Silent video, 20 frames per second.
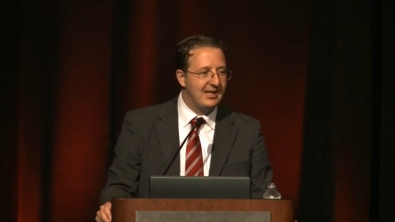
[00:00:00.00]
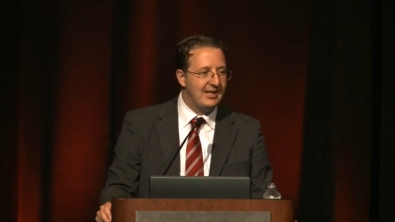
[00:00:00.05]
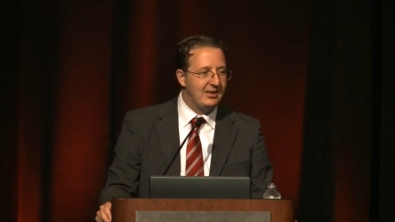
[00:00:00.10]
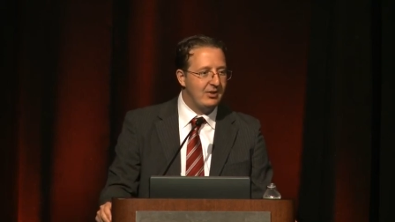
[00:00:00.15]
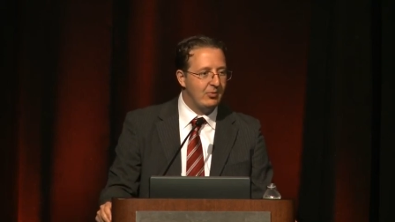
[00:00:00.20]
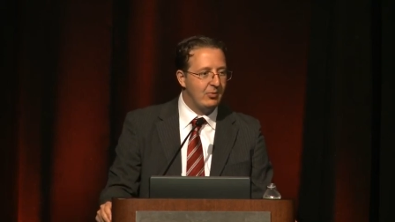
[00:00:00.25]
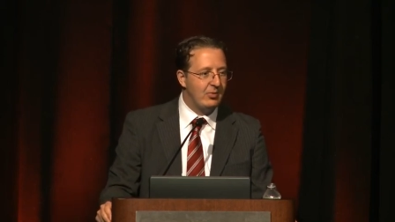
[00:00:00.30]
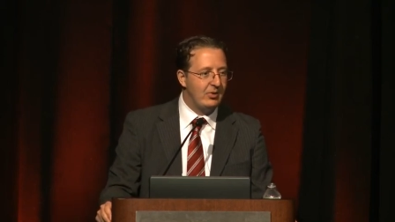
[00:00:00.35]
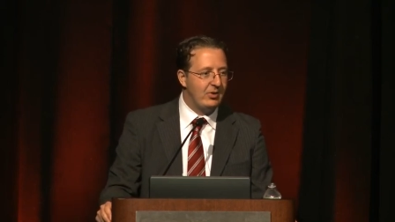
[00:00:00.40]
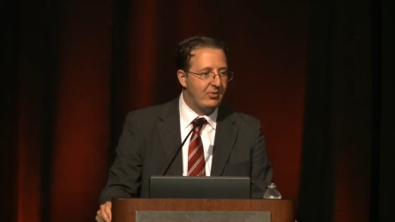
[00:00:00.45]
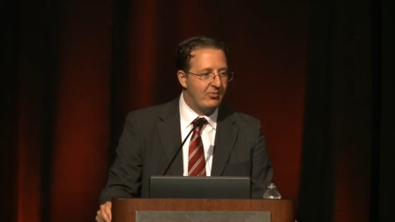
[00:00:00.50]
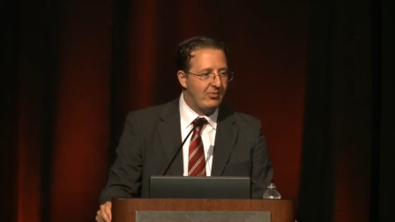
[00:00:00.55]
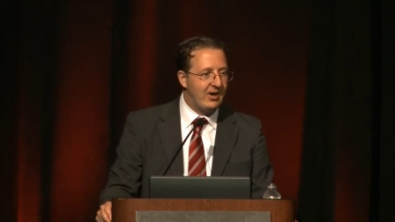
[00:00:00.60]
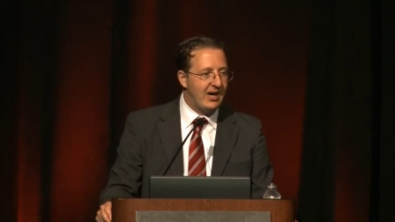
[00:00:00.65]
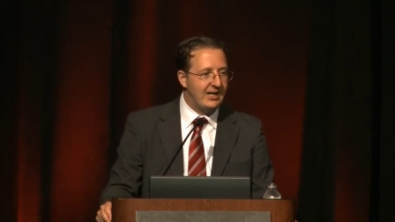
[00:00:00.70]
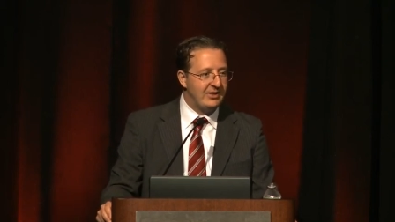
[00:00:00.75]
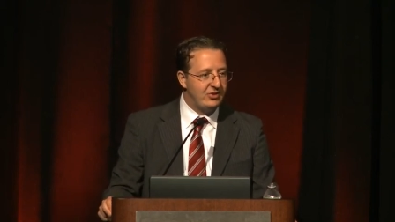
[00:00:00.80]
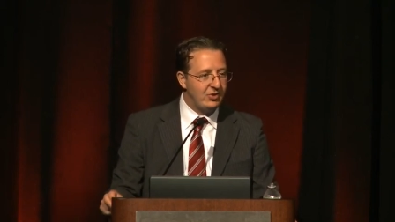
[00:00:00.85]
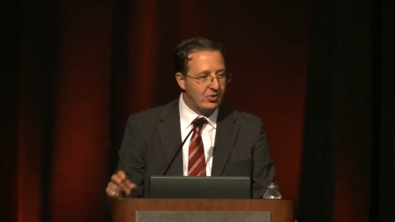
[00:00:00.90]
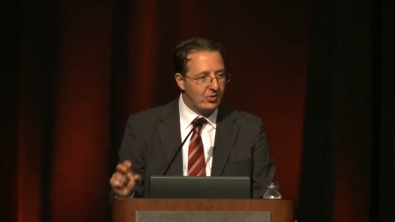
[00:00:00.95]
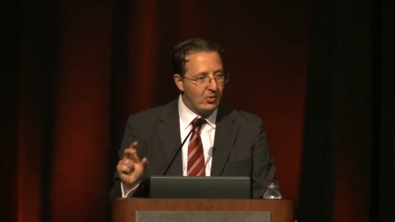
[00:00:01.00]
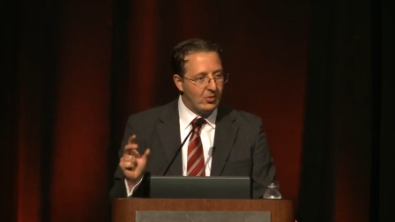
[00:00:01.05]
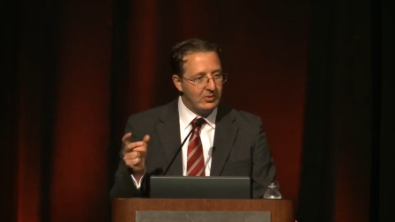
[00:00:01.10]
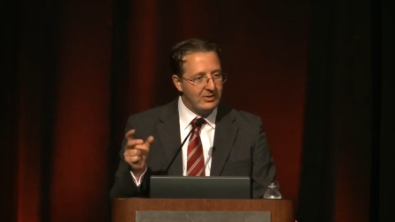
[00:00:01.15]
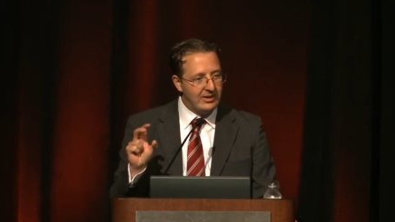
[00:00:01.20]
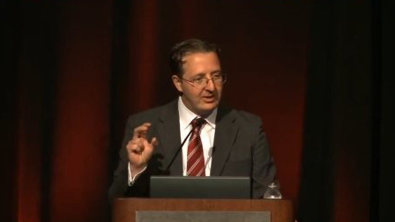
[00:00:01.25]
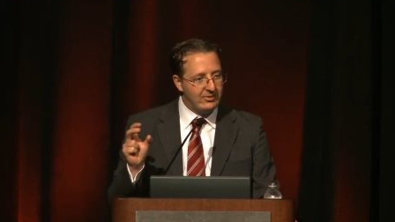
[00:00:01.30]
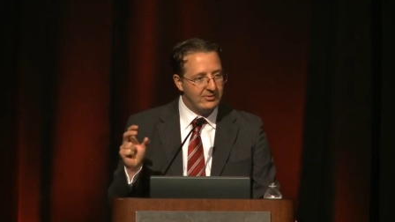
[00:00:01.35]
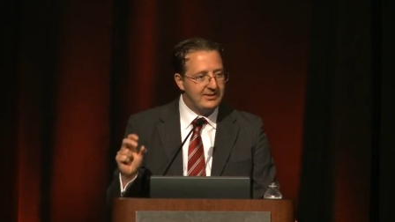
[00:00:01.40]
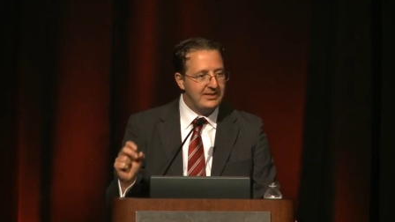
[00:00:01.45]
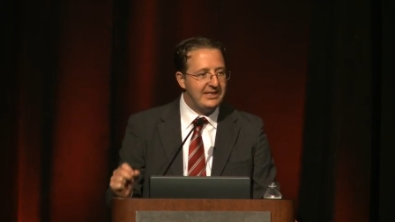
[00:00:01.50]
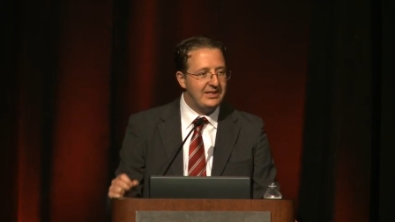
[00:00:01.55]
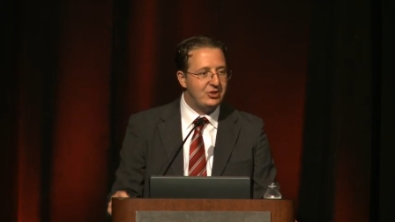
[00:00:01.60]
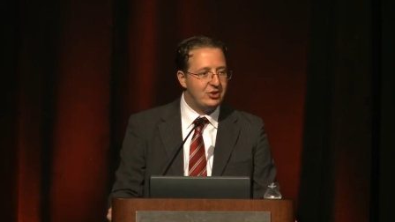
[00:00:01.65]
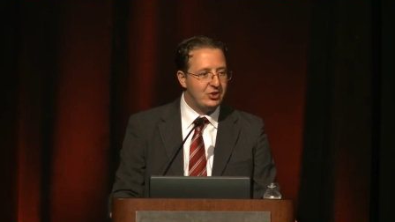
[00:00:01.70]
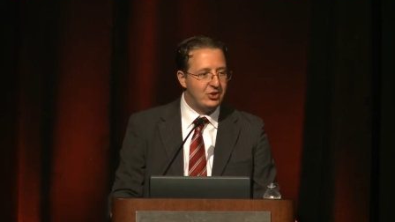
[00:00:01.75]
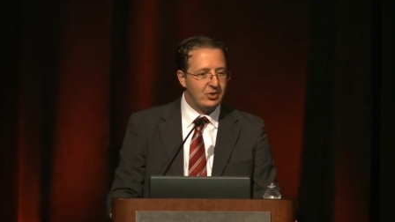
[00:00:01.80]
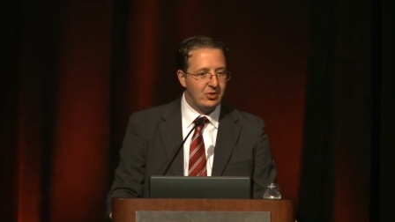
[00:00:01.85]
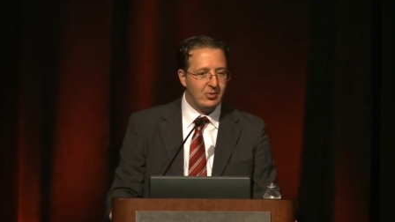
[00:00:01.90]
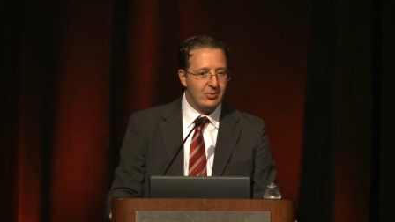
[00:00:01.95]
You find your own little
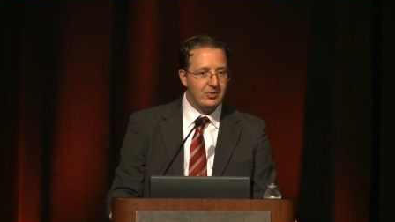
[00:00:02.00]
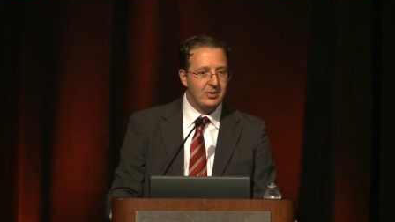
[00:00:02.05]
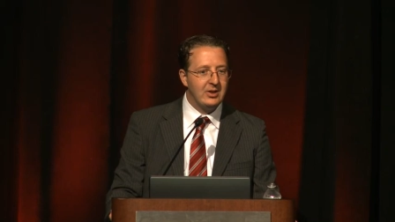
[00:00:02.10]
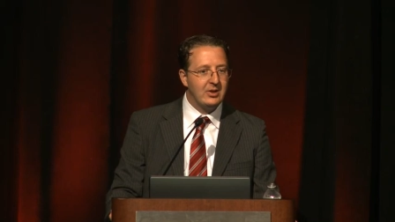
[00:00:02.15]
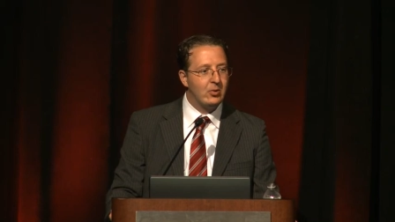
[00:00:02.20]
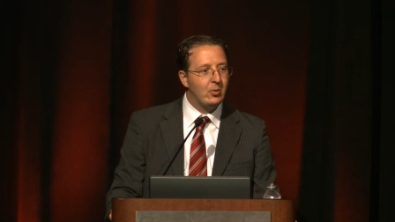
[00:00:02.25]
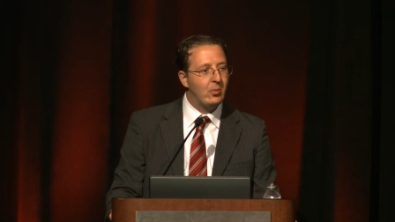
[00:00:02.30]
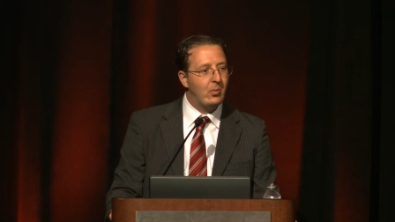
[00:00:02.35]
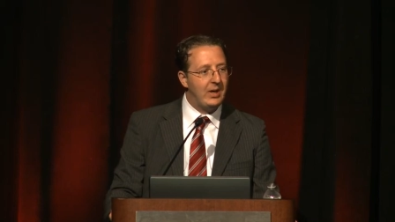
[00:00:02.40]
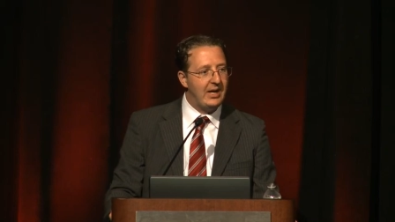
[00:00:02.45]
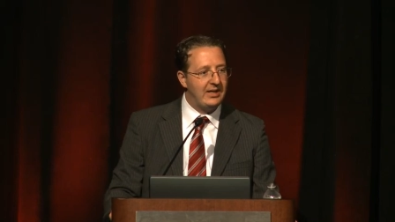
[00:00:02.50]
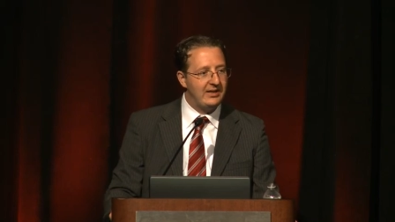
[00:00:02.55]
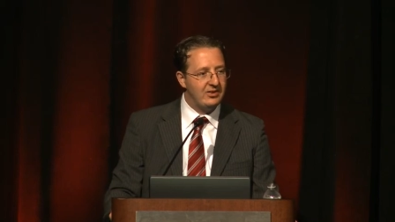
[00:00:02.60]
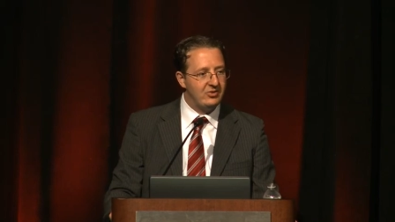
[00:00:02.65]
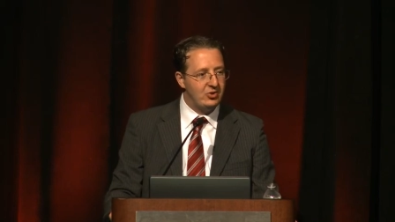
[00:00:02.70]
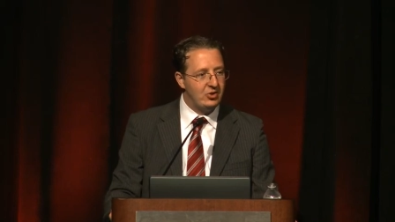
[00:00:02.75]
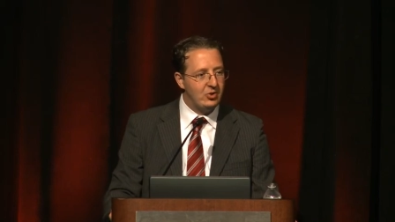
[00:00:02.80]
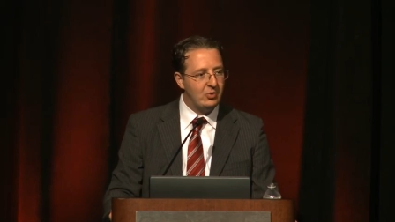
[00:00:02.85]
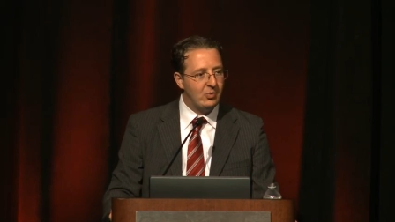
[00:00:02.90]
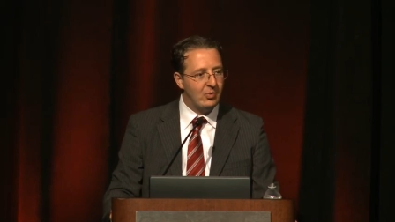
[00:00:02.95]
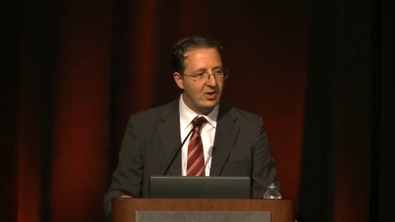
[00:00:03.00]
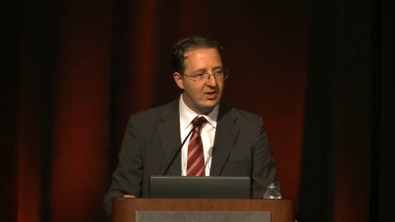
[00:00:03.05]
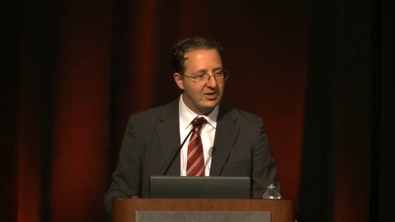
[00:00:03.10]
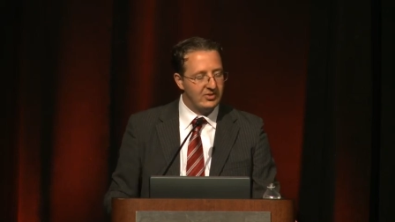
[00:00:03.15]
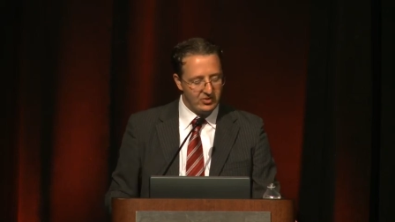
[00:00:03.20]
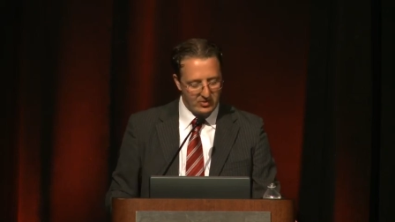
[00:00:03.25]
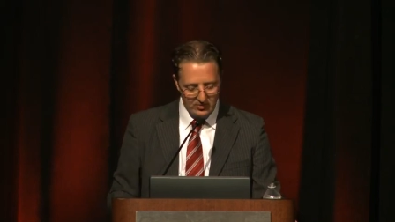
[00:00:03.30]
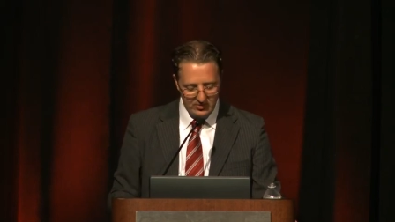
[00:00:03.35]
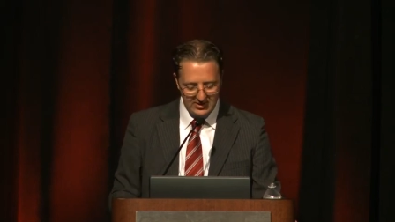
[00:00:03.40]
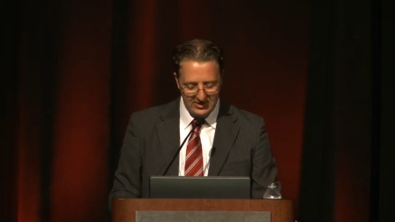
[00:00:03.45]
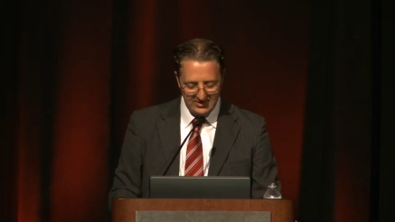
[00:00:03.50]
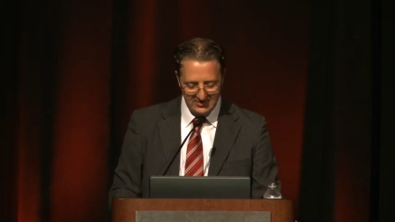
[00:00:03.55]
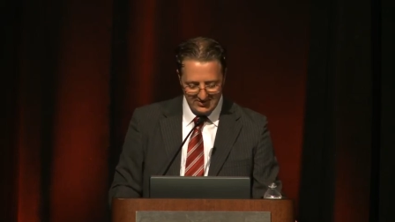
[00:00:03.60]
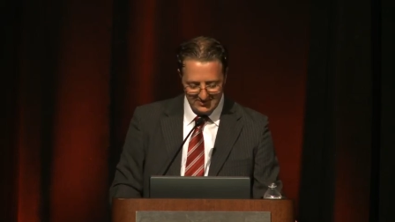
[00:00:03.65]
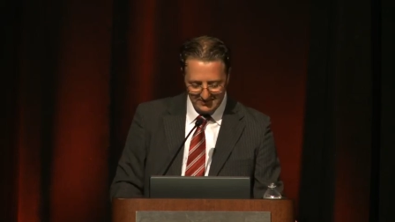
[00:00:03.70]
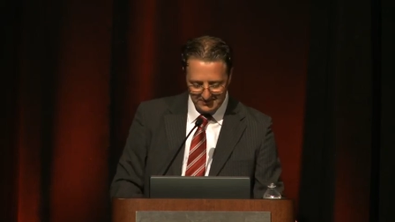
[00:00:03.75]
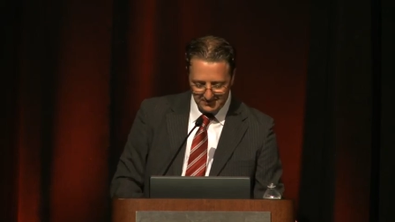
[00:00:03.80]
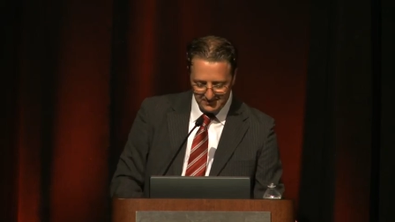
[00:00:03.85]
niche, your own little way that you want to do this.